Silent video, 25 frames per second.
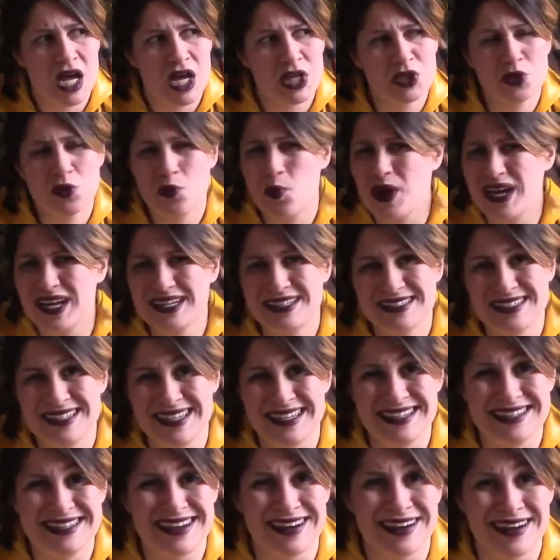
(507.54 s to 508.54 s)
the way that
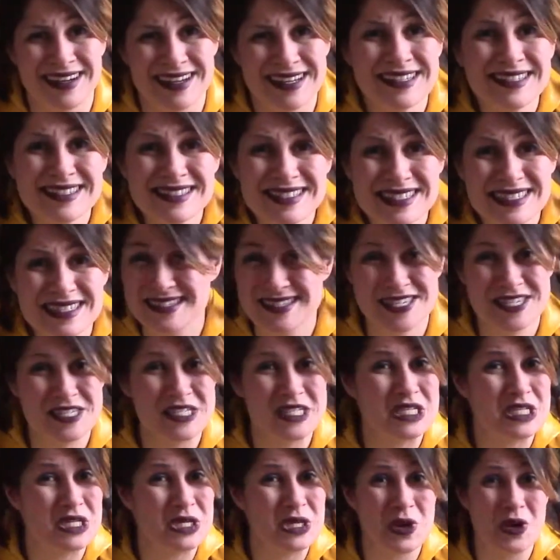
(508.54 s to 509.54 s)
he dies. This
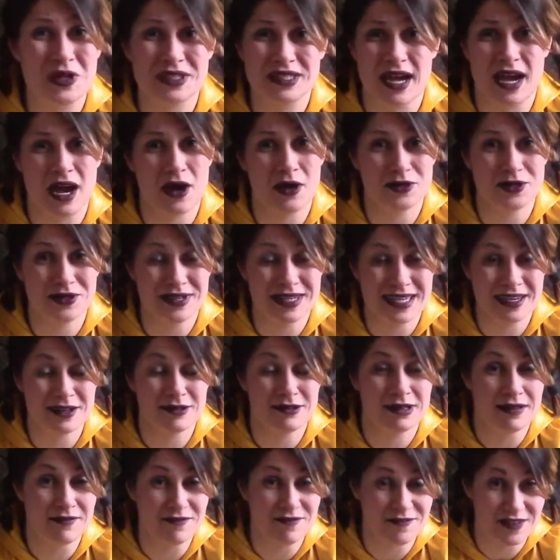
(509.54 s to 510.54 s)
is not how you
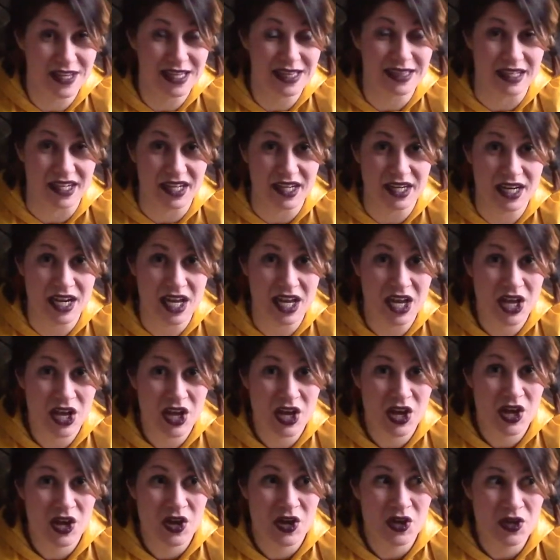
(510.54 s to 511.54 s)
kill a villain.
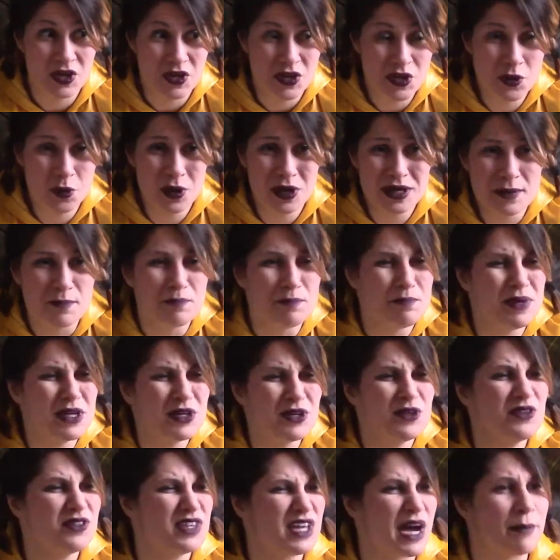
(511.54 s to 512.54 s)
You want to
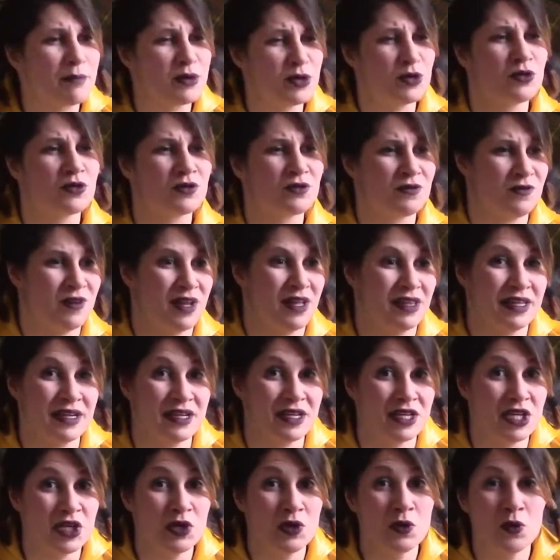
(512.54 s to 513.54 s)
build up your
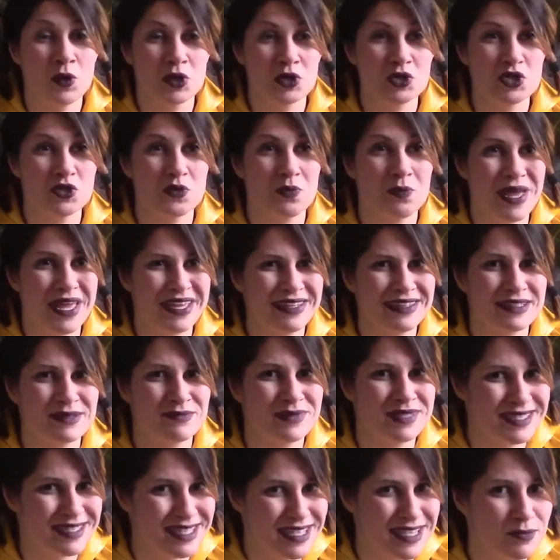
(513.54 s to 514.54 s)
villain, you want to make them
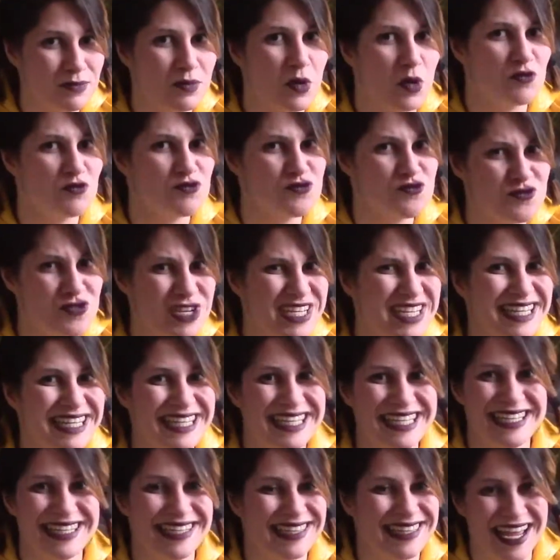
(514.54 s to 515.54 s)
seem
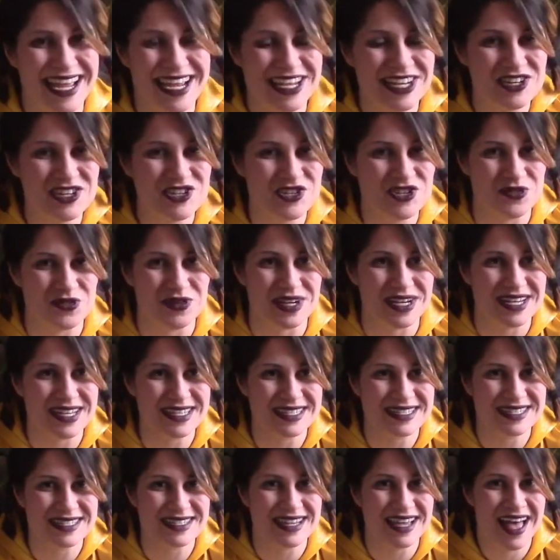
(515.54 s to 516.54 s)
really
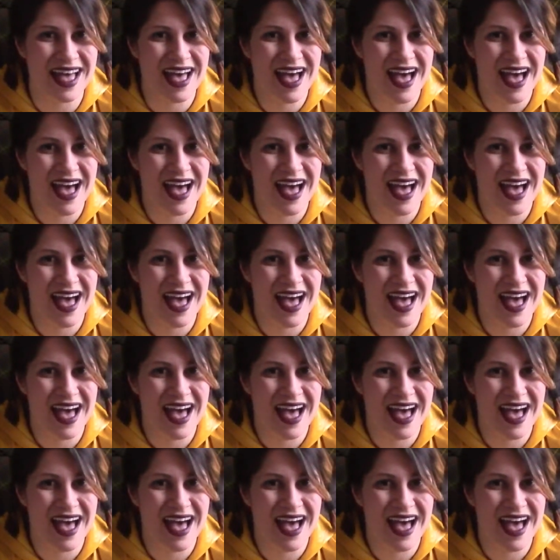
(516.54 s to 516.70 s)
dangerous,